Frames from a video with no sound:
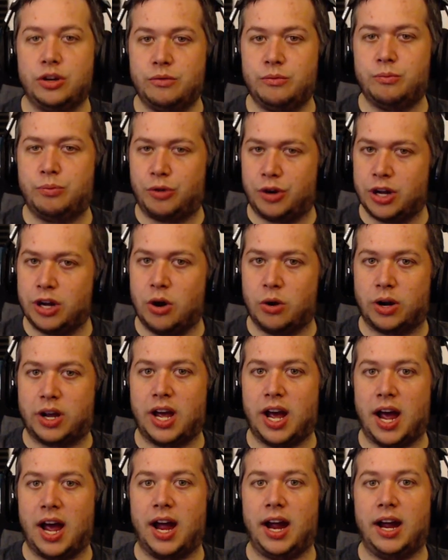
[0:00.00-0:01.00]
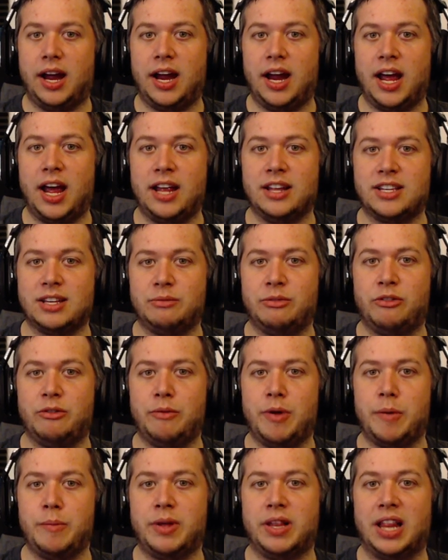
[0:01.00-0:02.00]
okay, and some of it
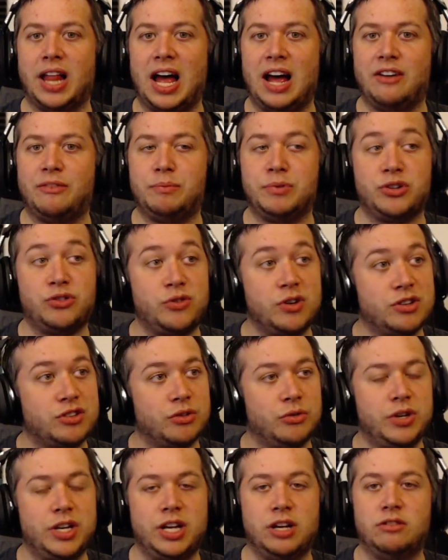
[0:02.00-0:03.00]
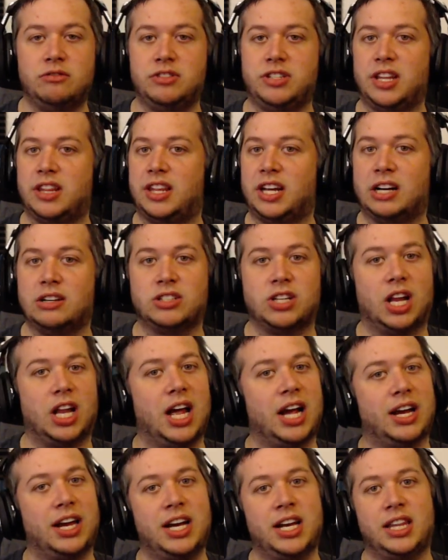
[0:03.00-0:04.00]
made me laugh. Patrice O'Neill, didn't think I was going to
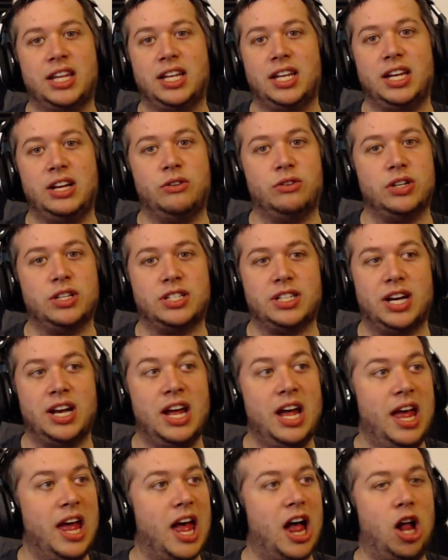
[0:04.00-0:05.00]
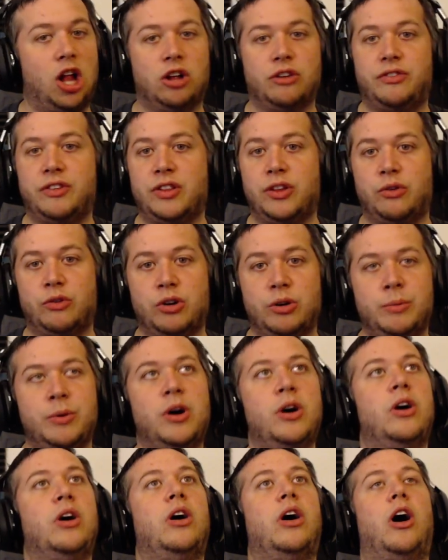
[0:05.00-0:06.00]
like anything he really said. Elephant in the Room,
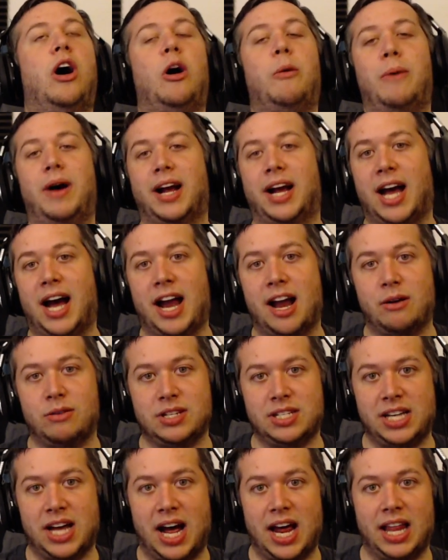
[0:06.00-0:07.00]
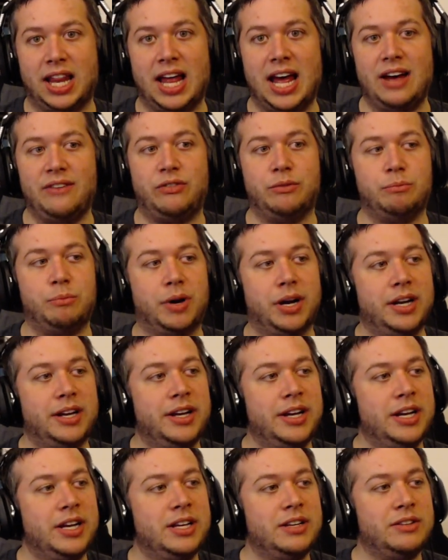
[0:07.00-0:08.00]
oh my God, I was dying laughing. But
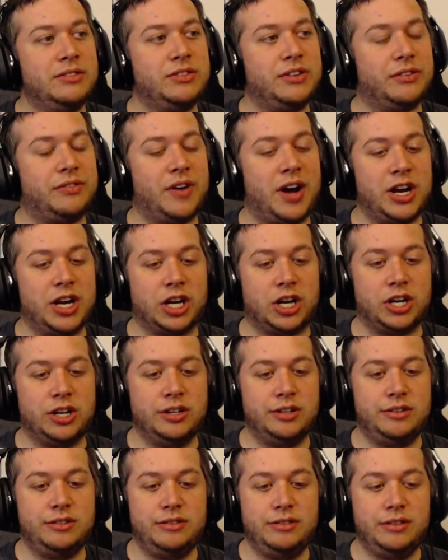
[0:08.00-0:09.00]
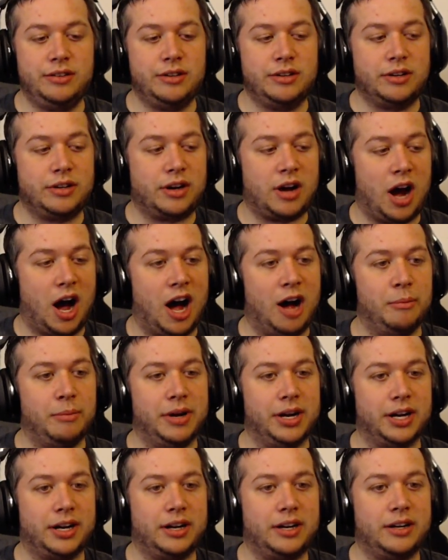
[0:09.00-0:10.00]
to find a good
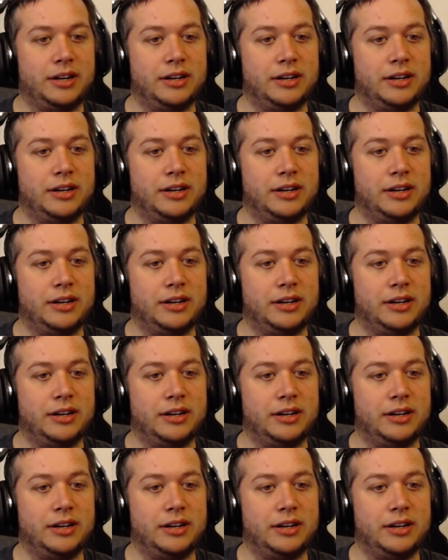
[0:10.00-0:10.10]
comic